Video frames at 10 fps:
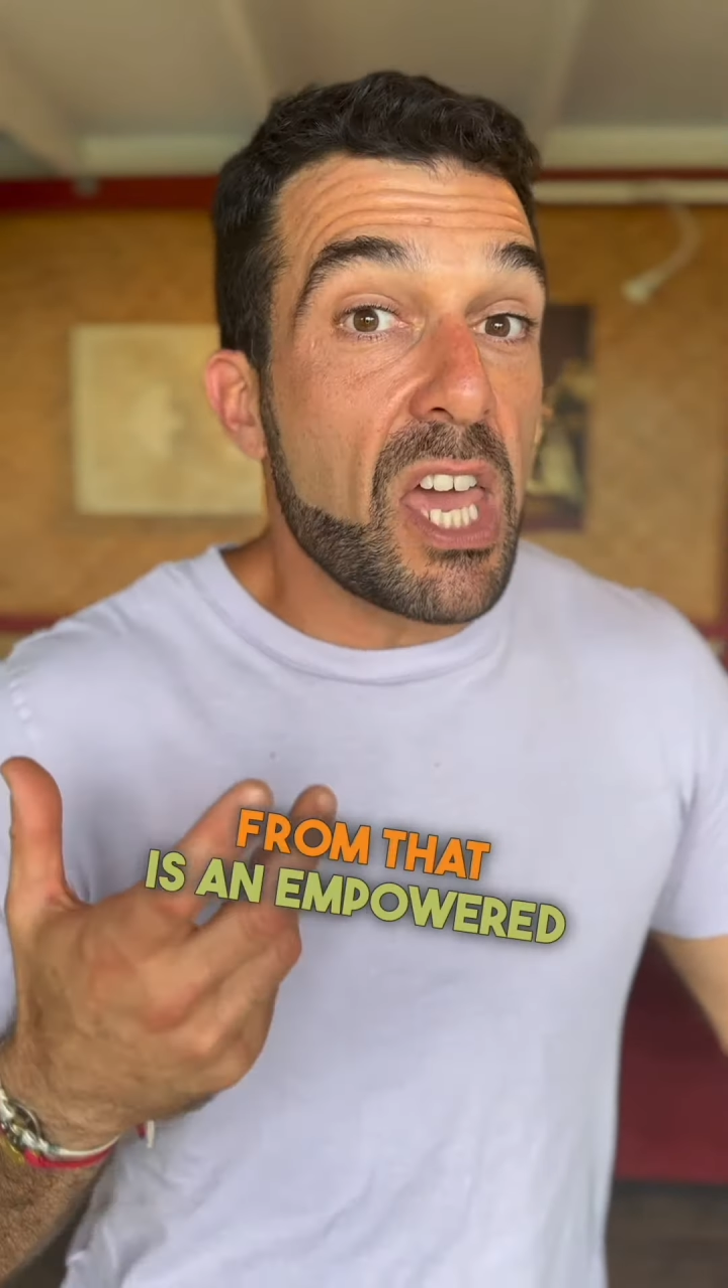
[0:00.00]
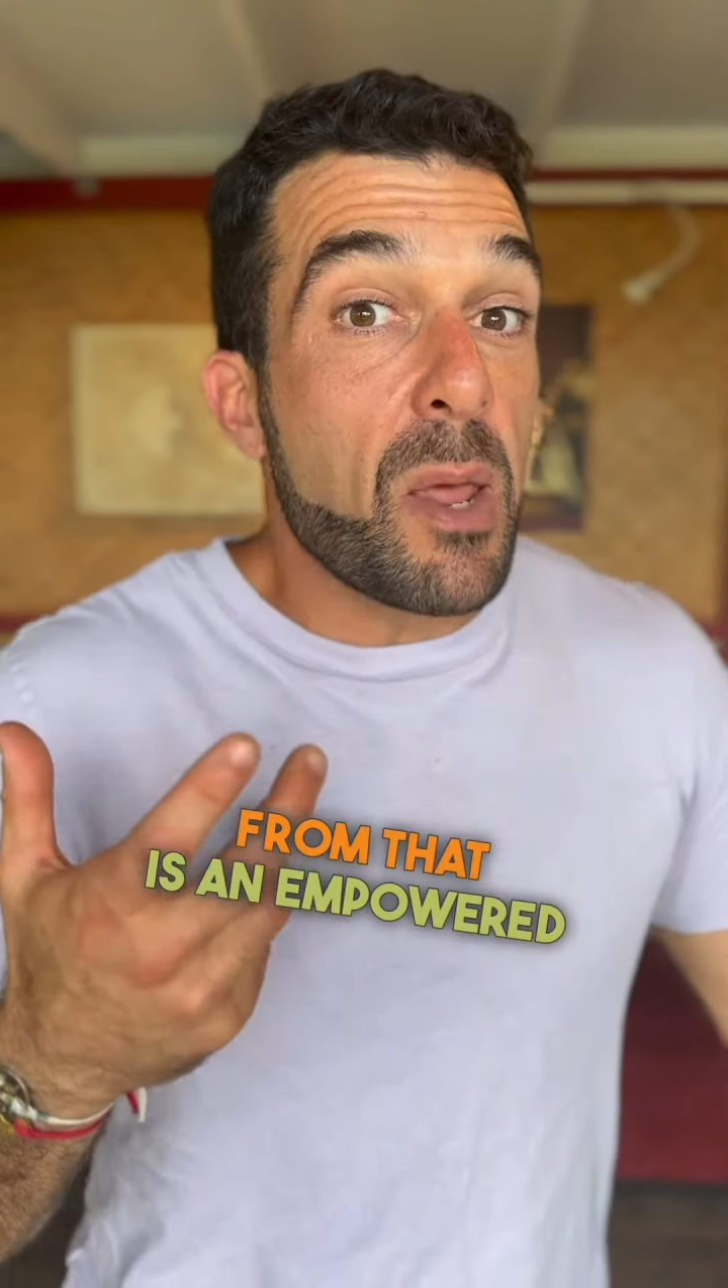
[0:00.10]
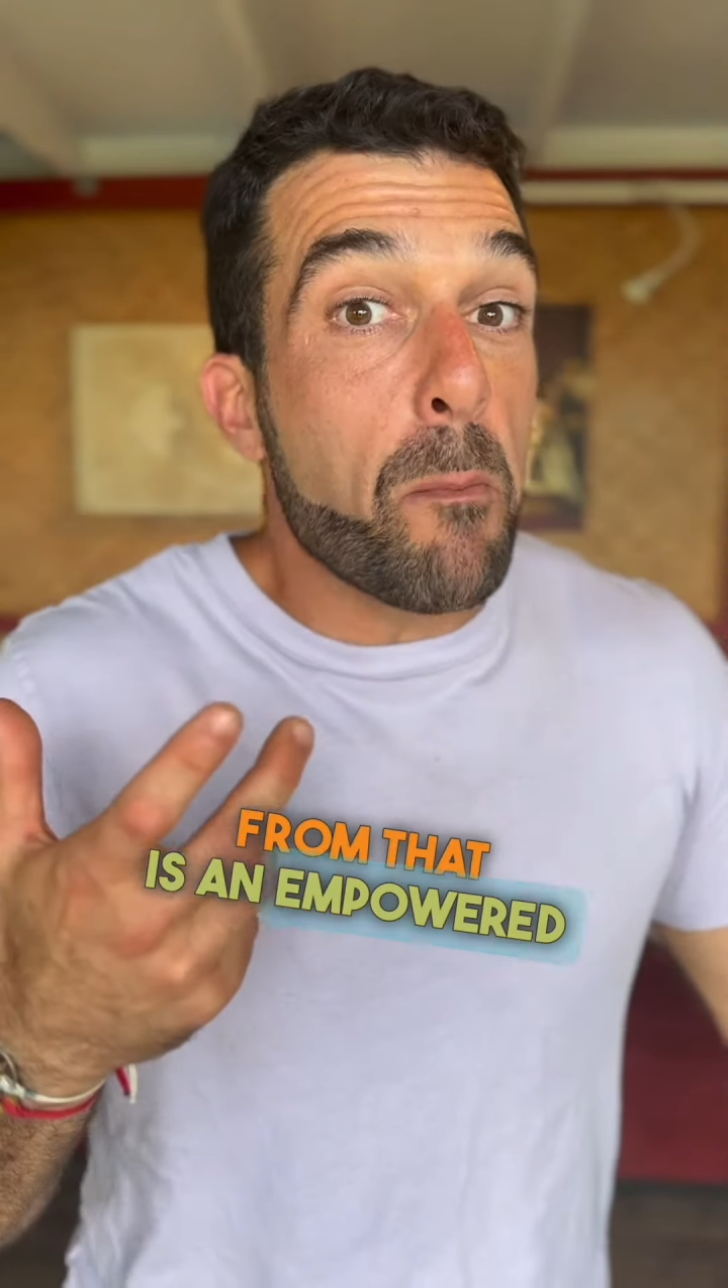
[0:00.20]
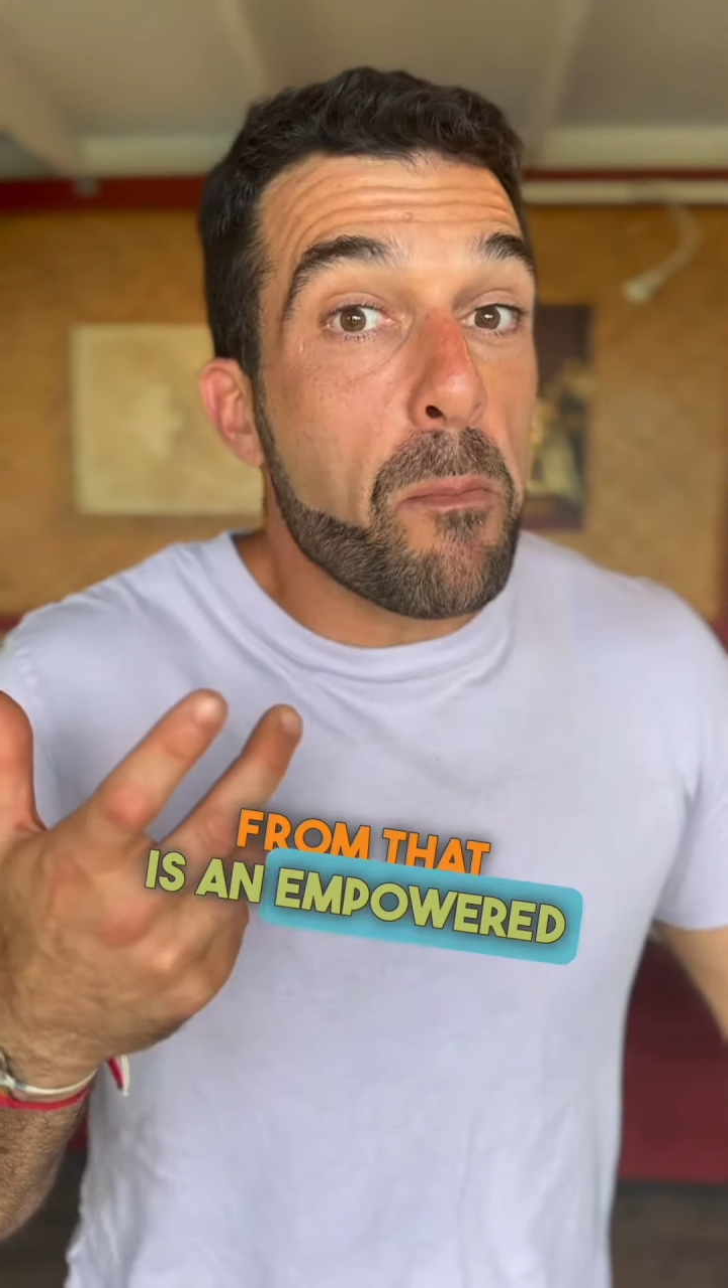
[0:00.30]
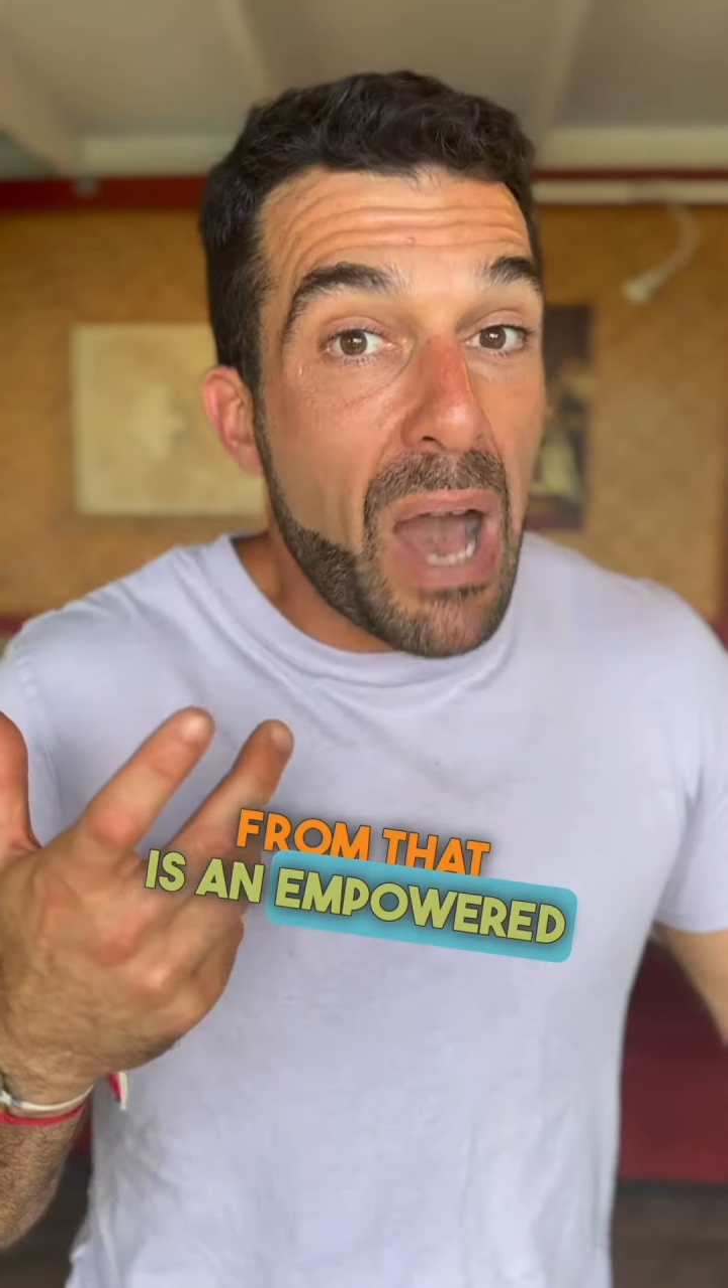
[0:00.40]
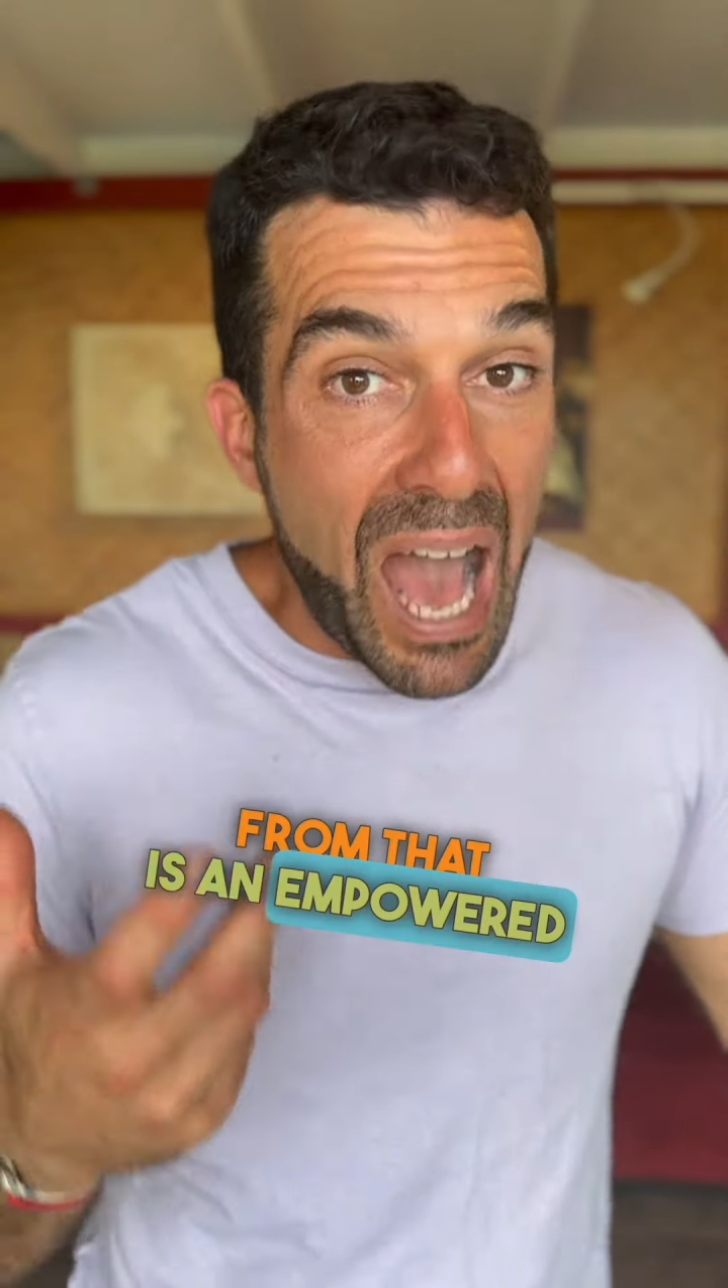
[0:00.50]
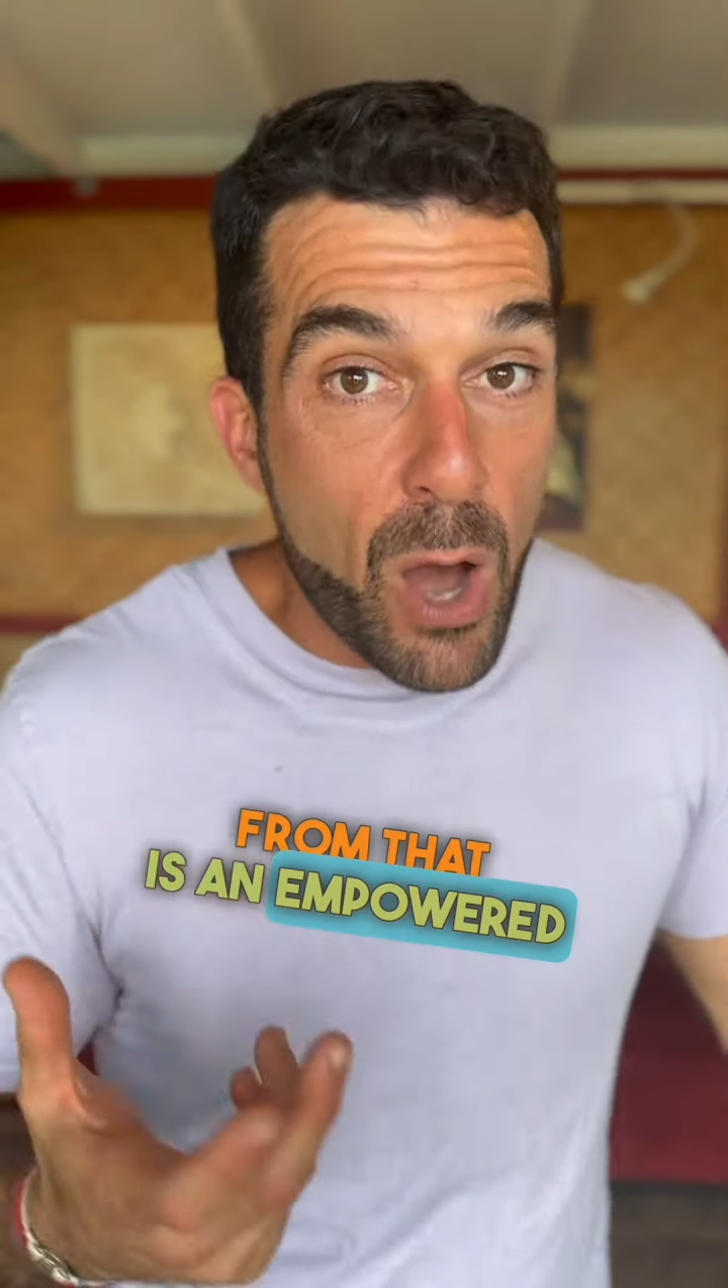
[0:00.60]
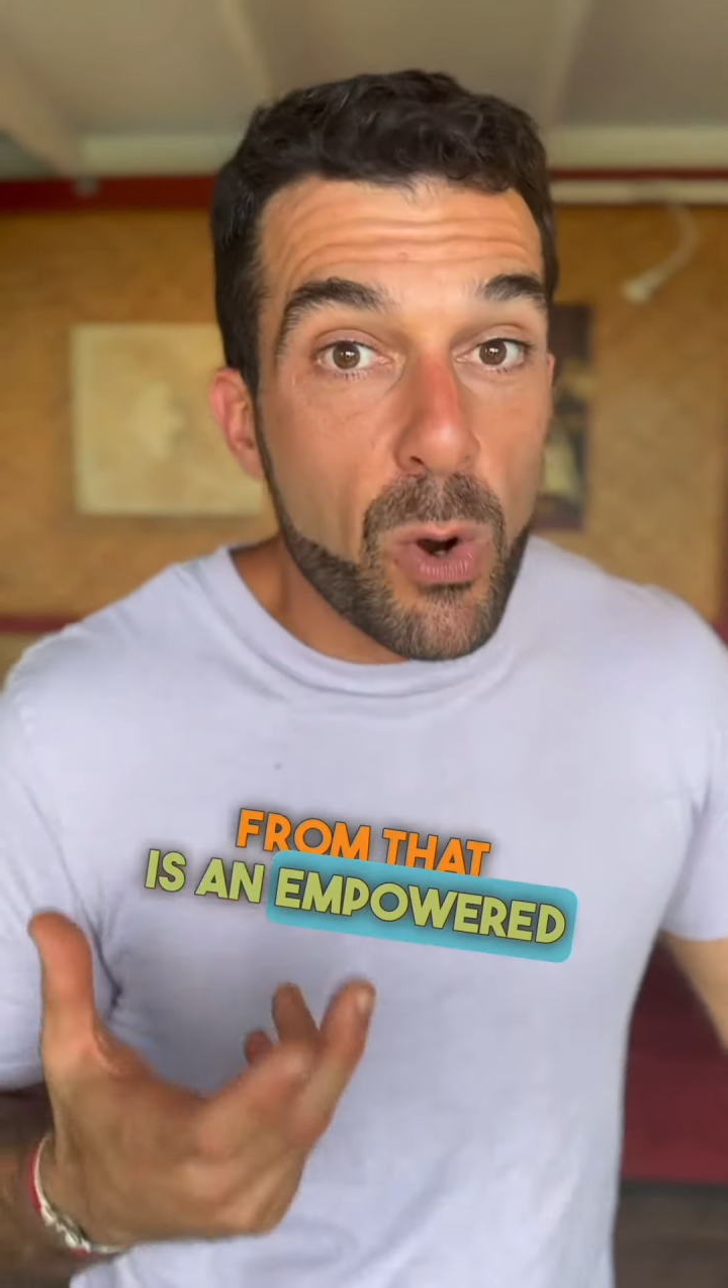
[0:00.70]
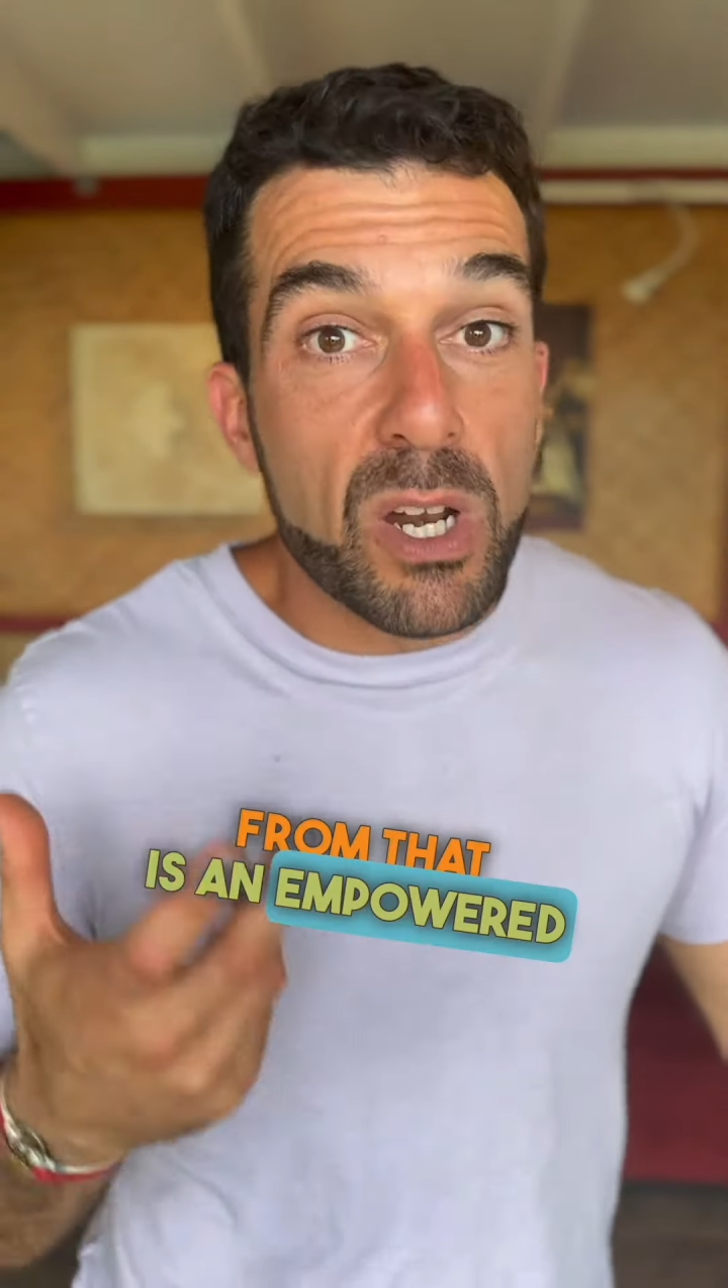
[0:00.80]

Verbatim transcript: empowered